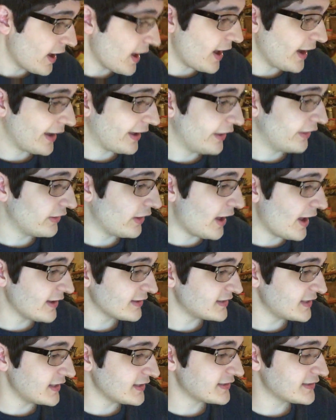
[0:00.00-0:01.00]
uh,
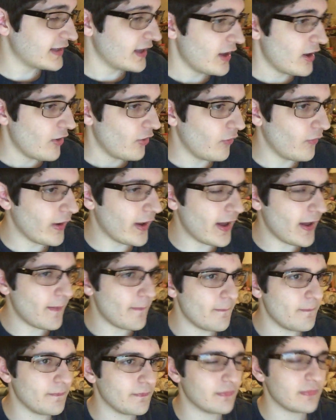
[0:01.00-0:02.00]
Colossus
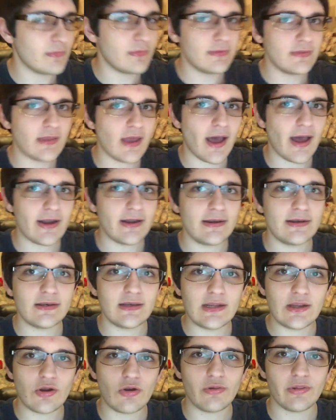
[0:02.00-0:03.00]
um, not
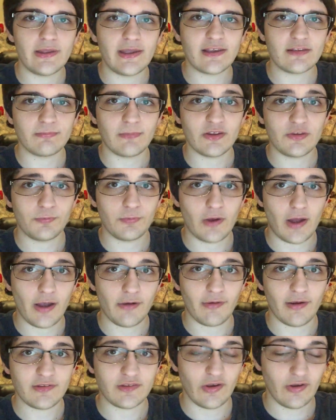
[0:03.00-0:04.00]
nearly as much
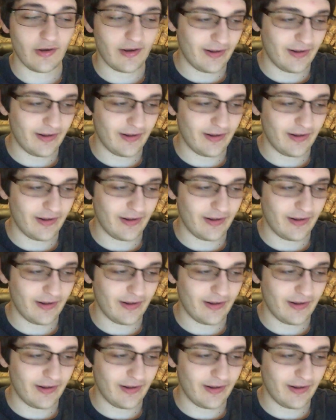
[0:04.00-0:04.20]
progress on